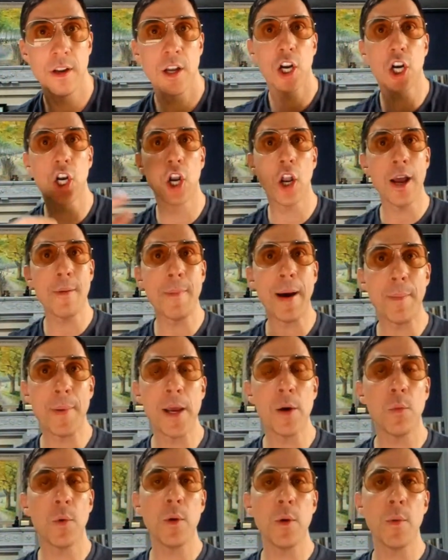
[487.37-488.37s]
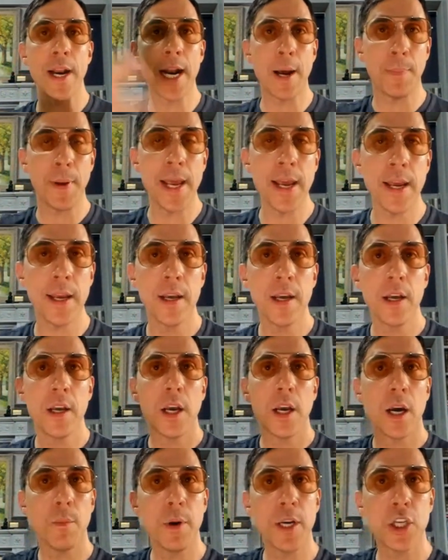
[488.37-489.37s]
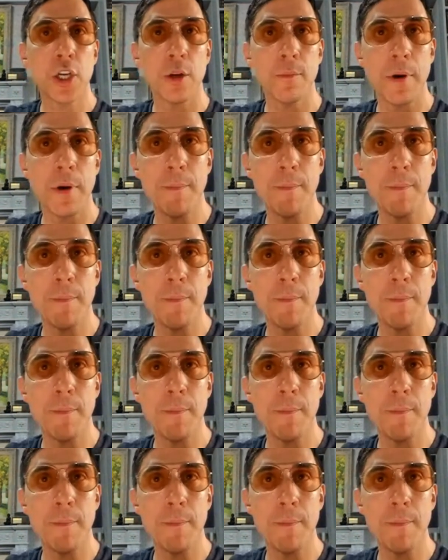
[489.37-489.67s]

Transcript: Climb up it. We went up it and we took my